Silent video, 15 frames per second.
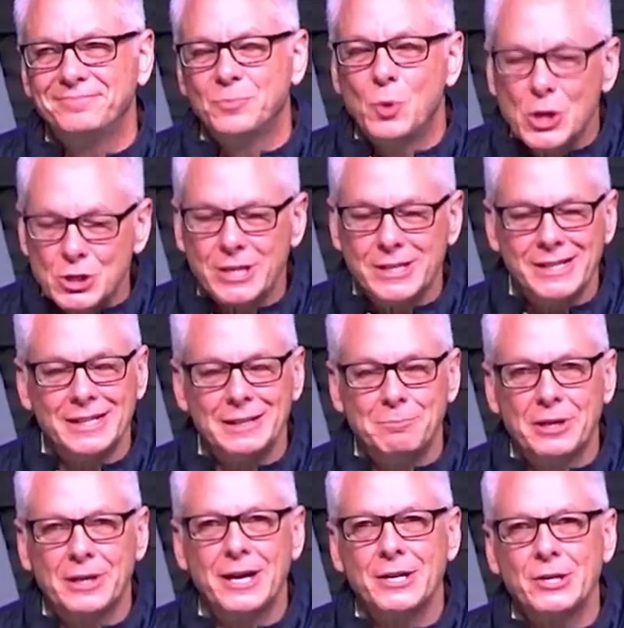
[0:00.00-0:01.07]
Wish I did,
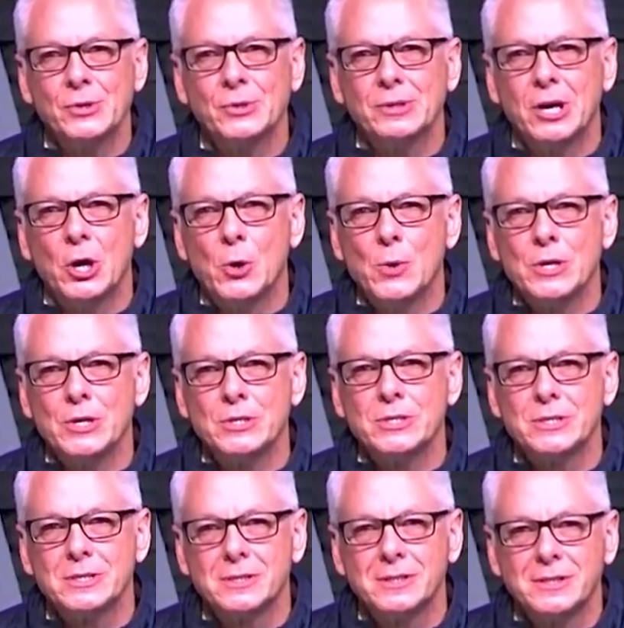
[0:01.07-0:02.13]
but I don't
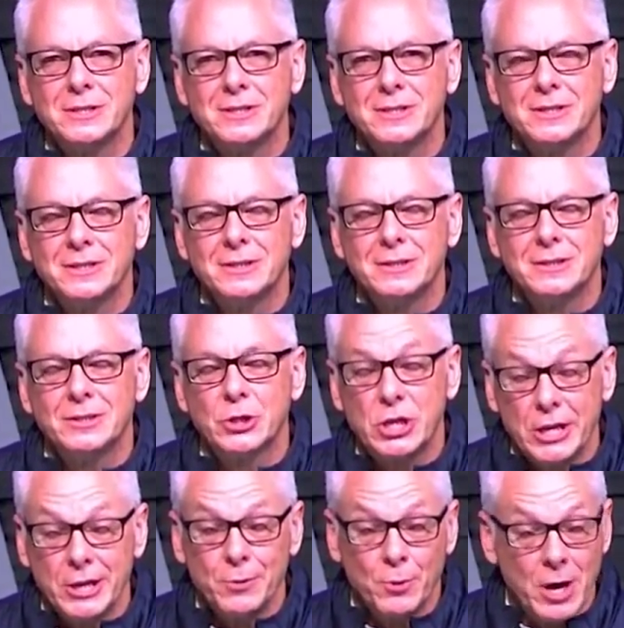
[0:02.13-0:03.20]
always
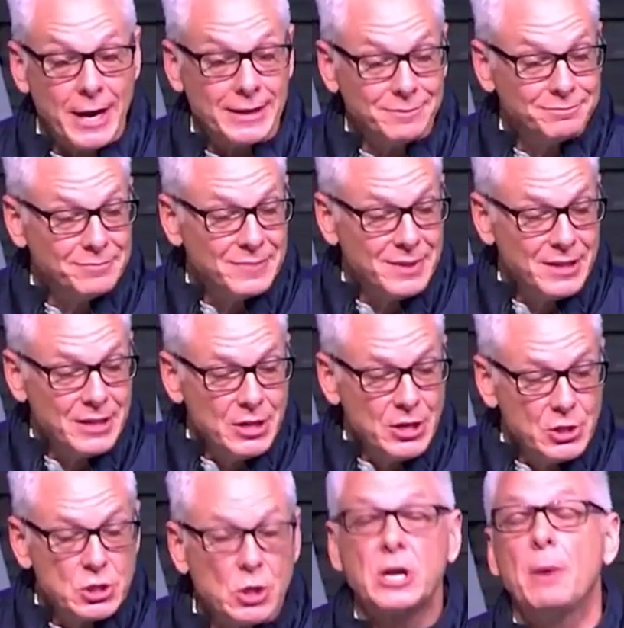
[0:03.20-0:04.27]
get it right.
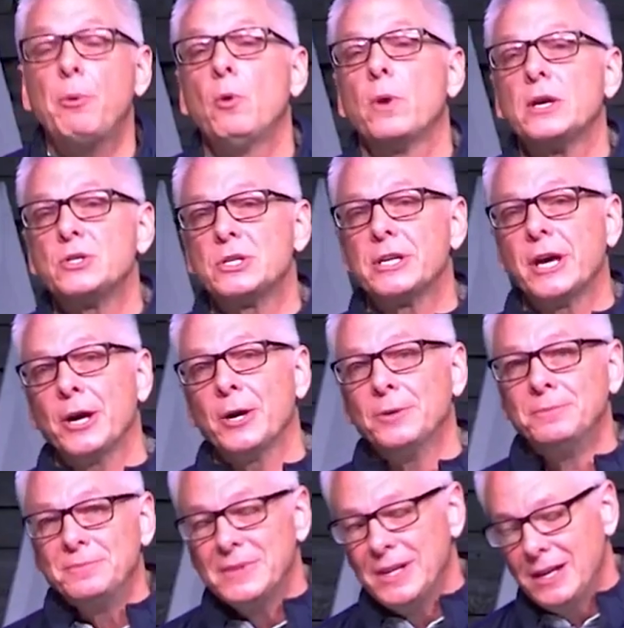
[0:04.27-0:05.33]
So a couple weeks
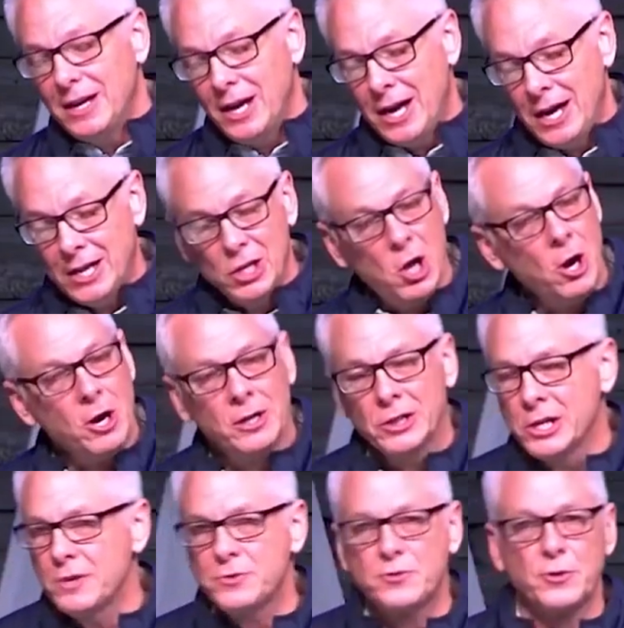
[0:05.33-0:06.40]
ago, Laura
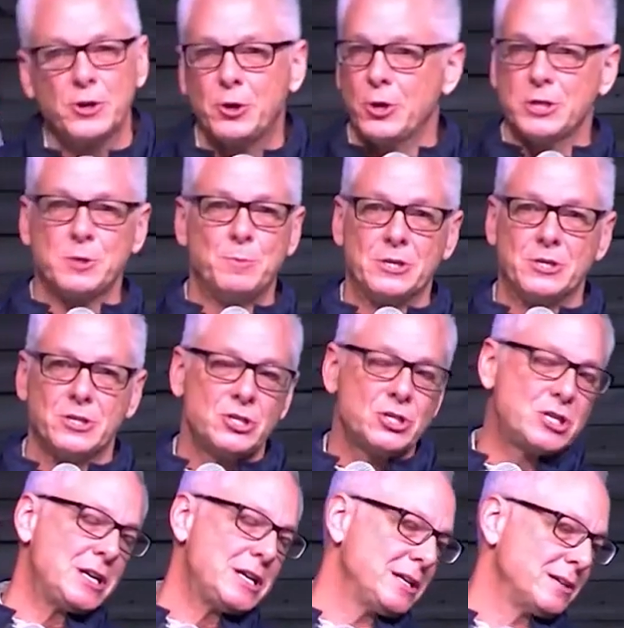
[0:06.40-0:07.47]
lives for Christmas.
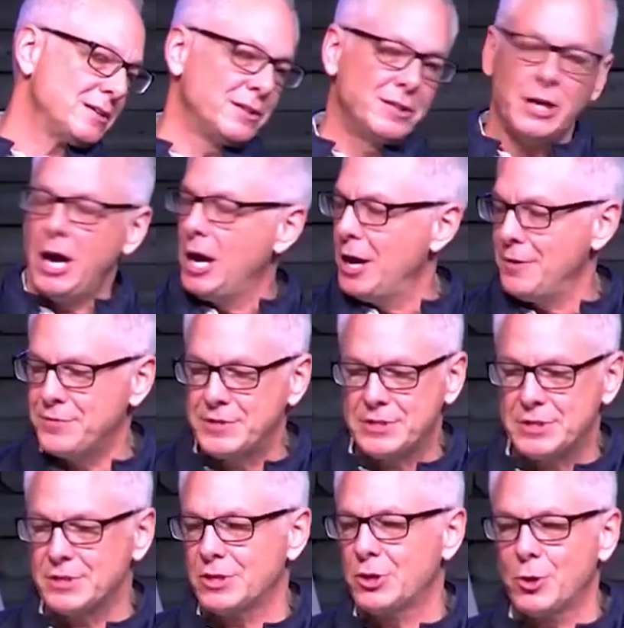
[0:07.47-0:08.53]
She
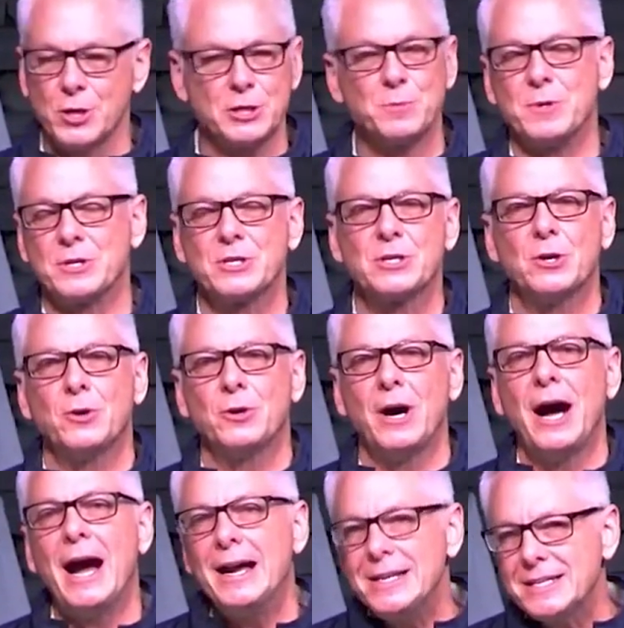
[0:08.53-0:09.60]
loves Christmas. So
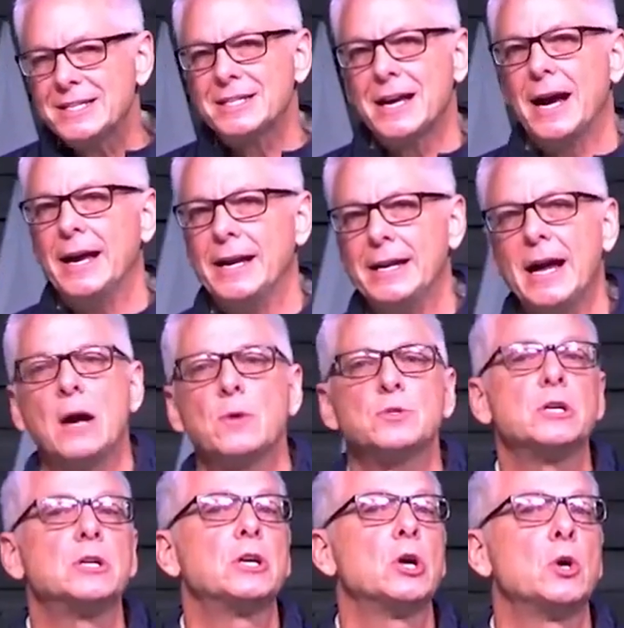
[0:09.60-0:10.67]
I decided I was
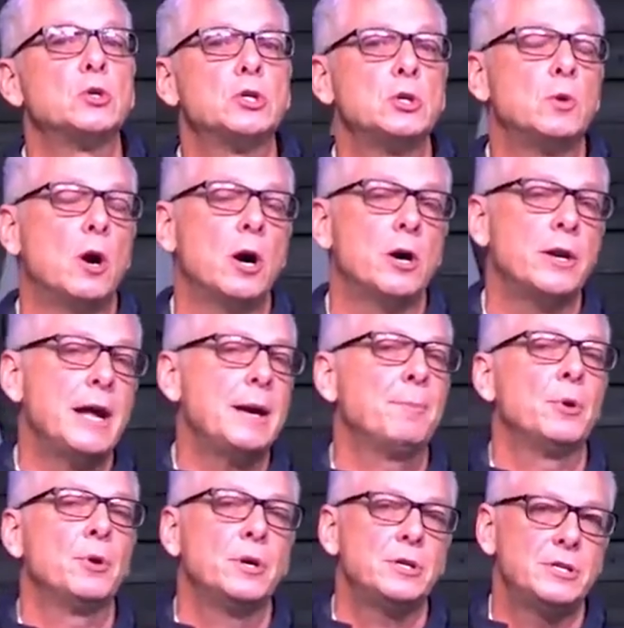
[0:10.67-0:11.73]
going to go to our
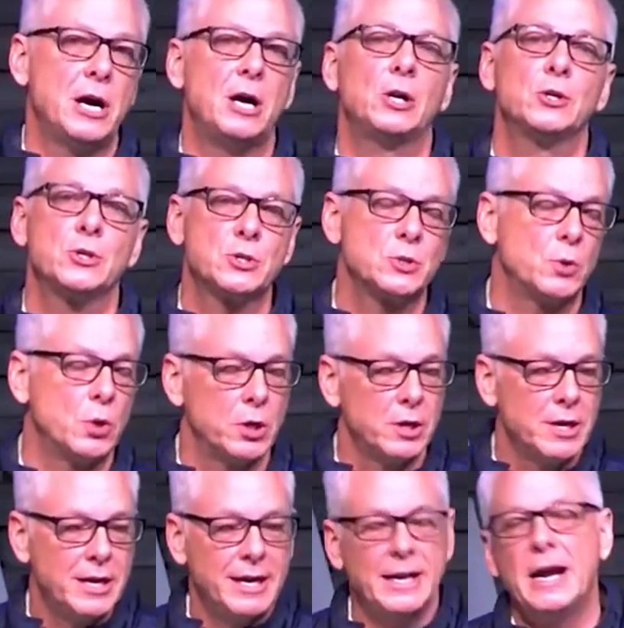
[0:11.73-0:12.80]
neighborhood dollar store,
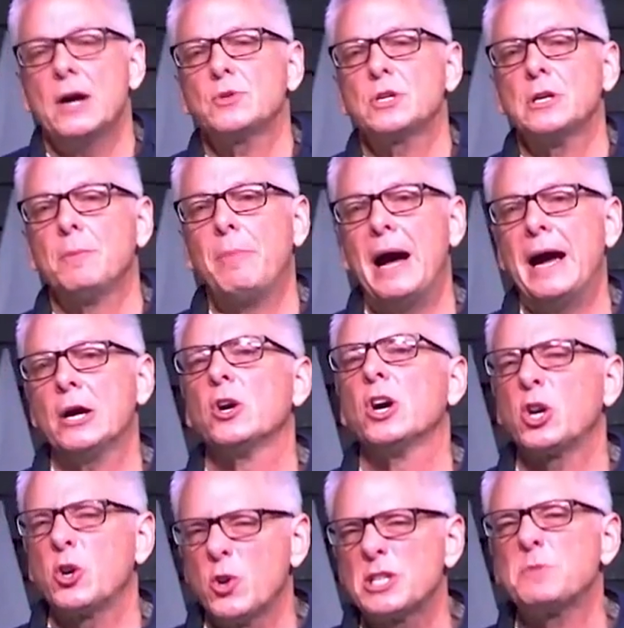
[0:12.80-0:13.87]
and I was going to buy her a
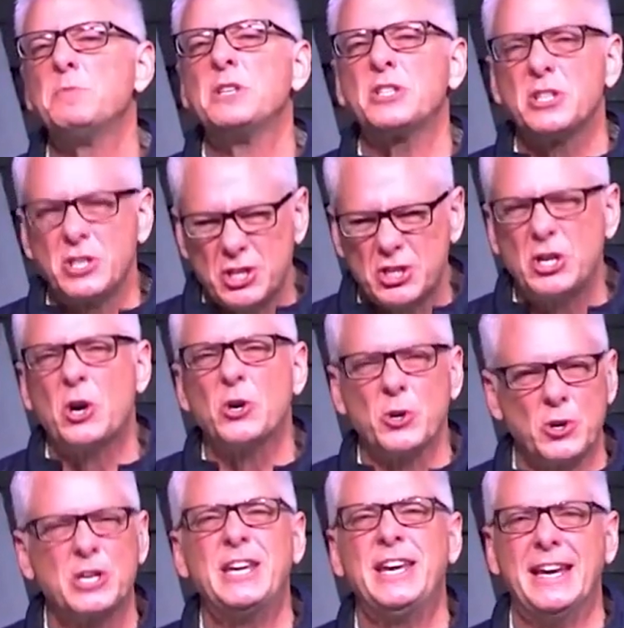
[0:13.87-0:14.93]
Christmas
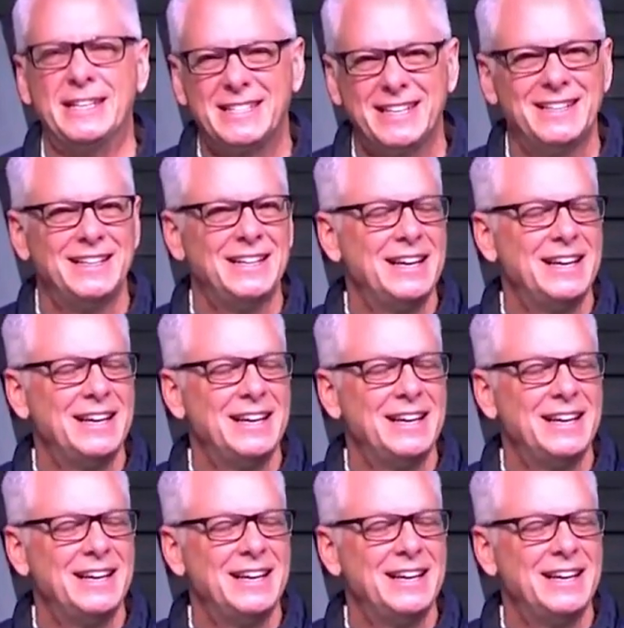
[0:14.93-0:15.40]
starter kit.